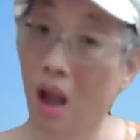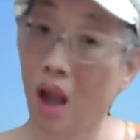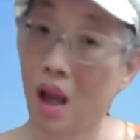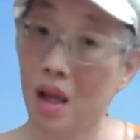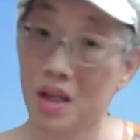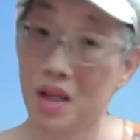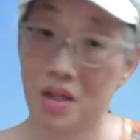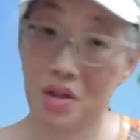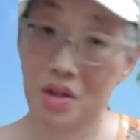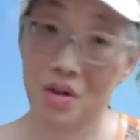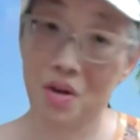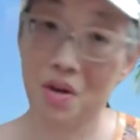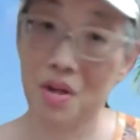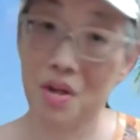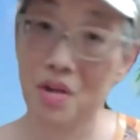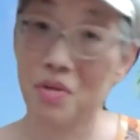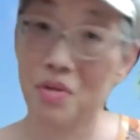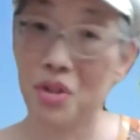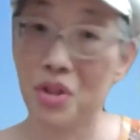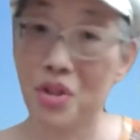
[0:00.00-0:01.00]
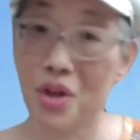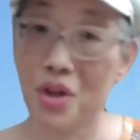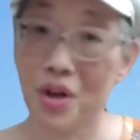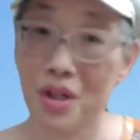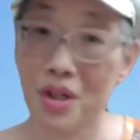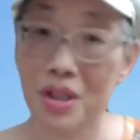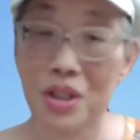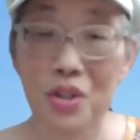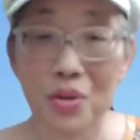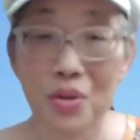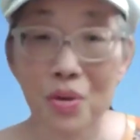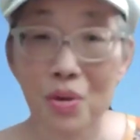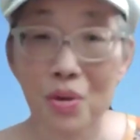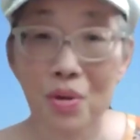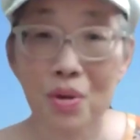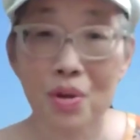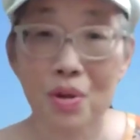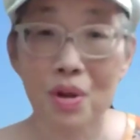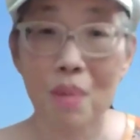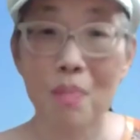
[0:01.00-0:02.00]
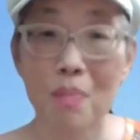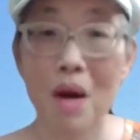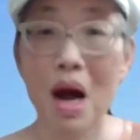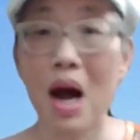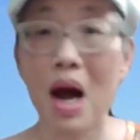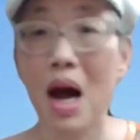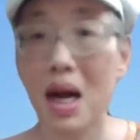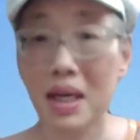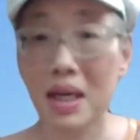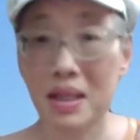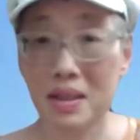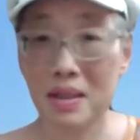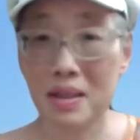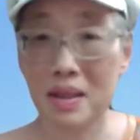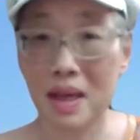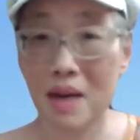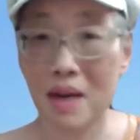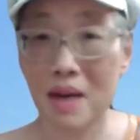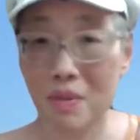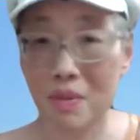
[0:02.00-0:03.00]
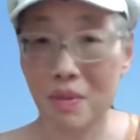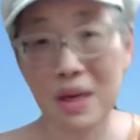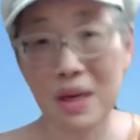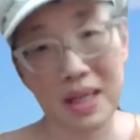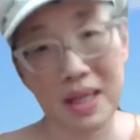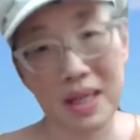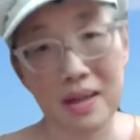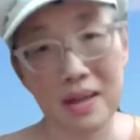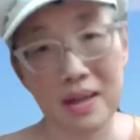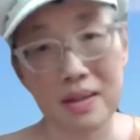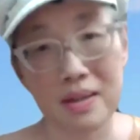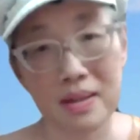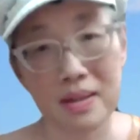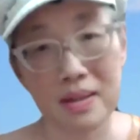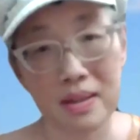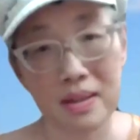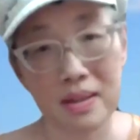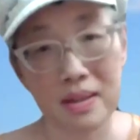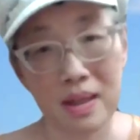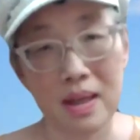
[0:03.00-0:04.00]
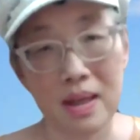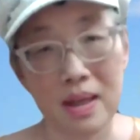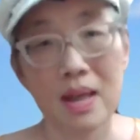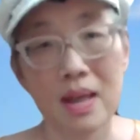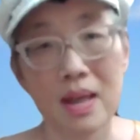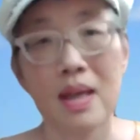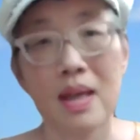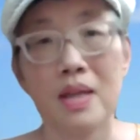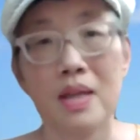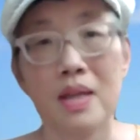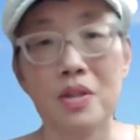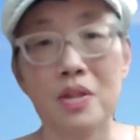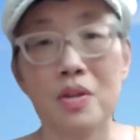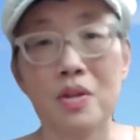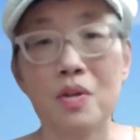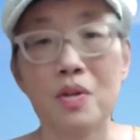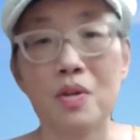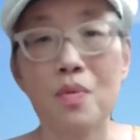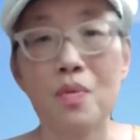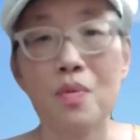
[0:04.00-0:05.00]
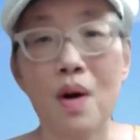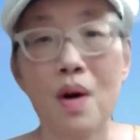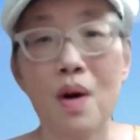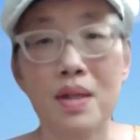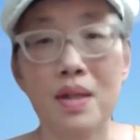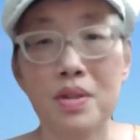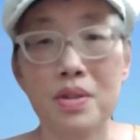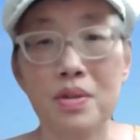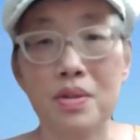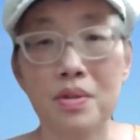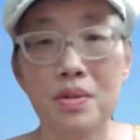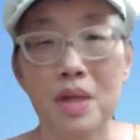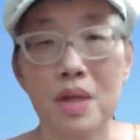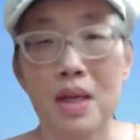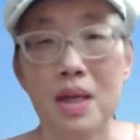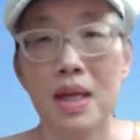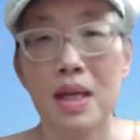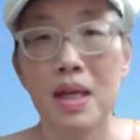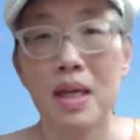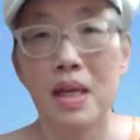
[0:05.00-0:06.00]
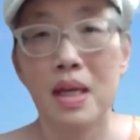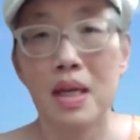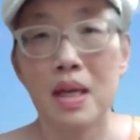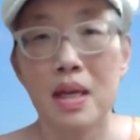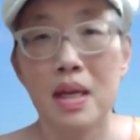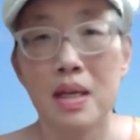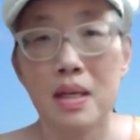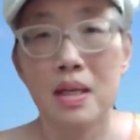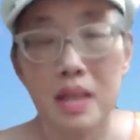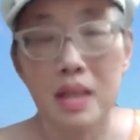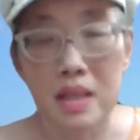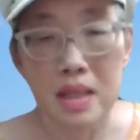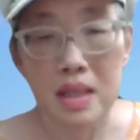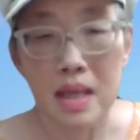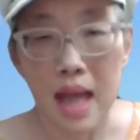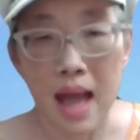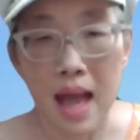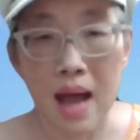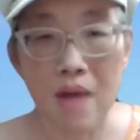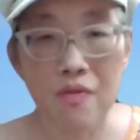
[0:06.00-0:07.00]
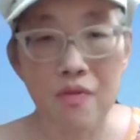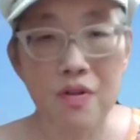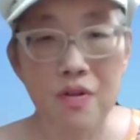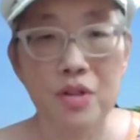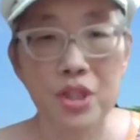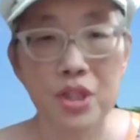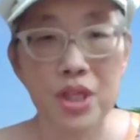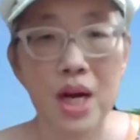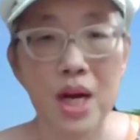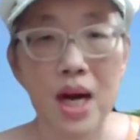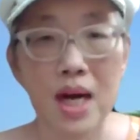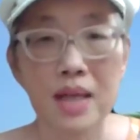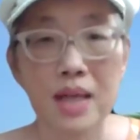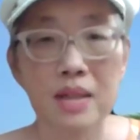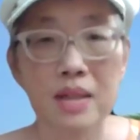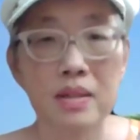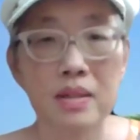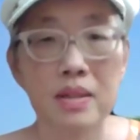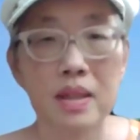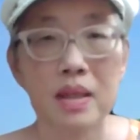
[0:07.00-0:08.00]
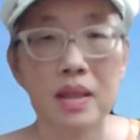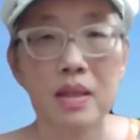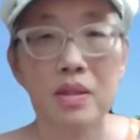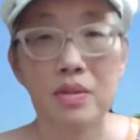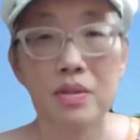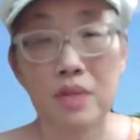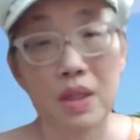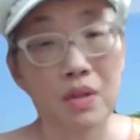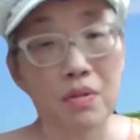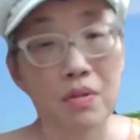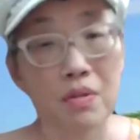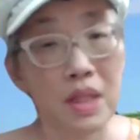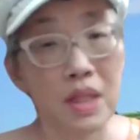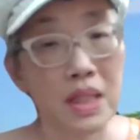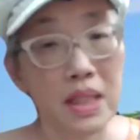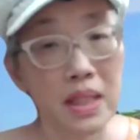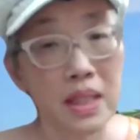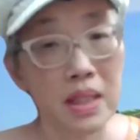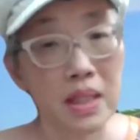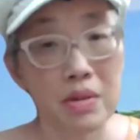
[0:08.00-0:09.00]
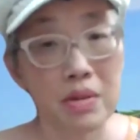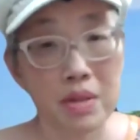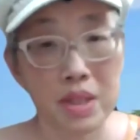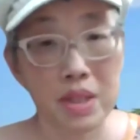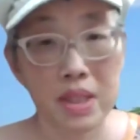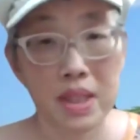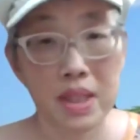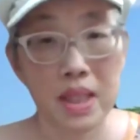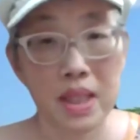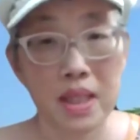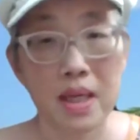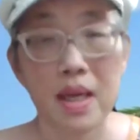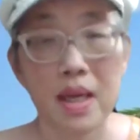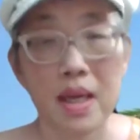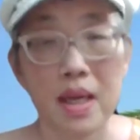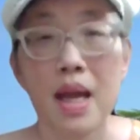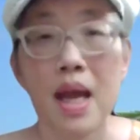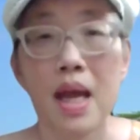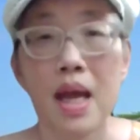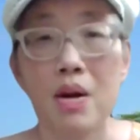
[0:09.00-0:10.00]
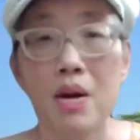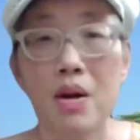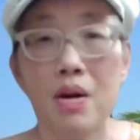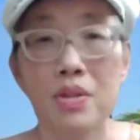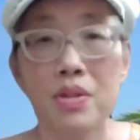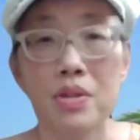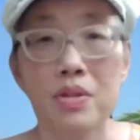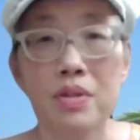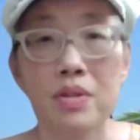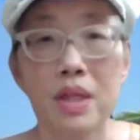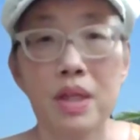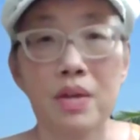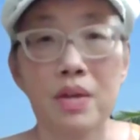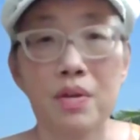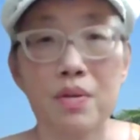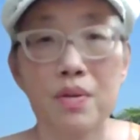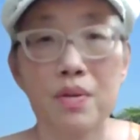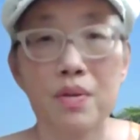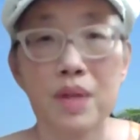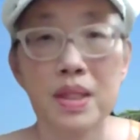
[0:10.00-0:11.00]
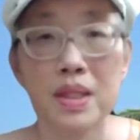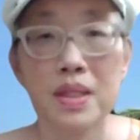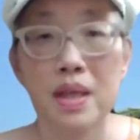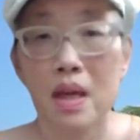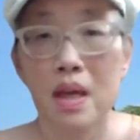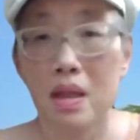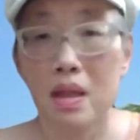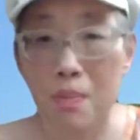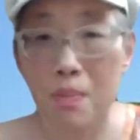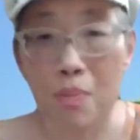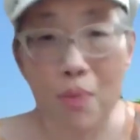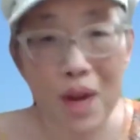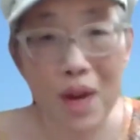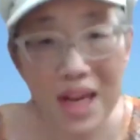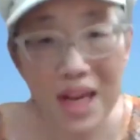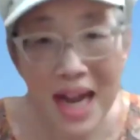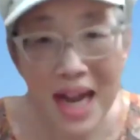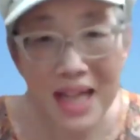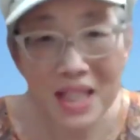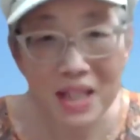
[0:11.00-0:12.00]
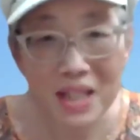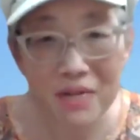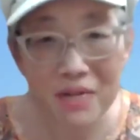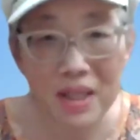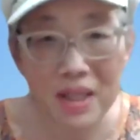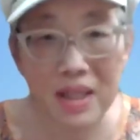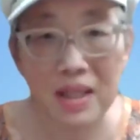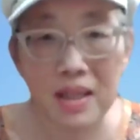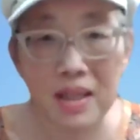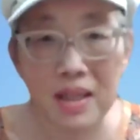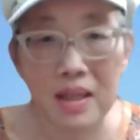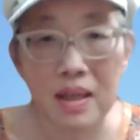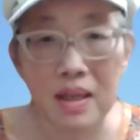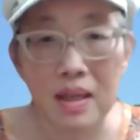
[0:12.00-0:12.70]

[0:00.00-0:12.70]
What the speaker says: You start school behind everybody else. And so you want to have your child to increase literacy and also increase the brain activity